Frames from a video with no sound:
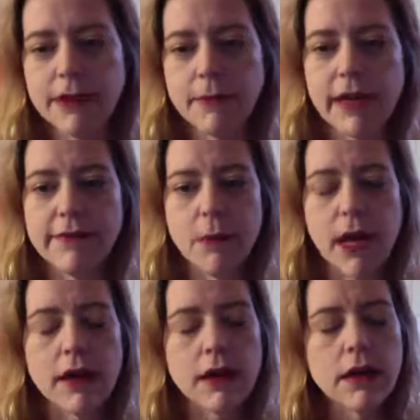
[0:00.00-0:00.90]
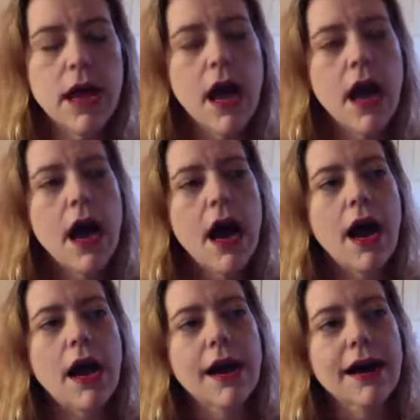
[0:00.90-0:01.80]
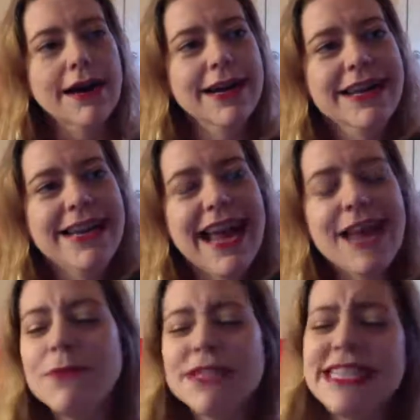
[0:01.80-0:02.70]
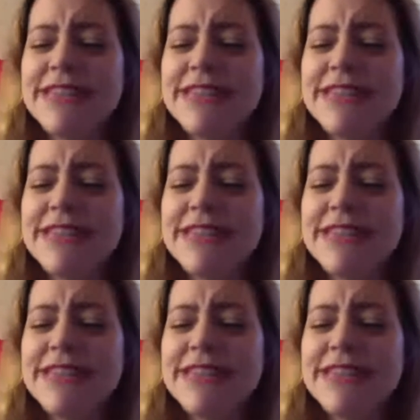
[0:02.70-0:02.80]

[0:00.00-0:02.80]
I'm going to have to buy it all. And we'll see.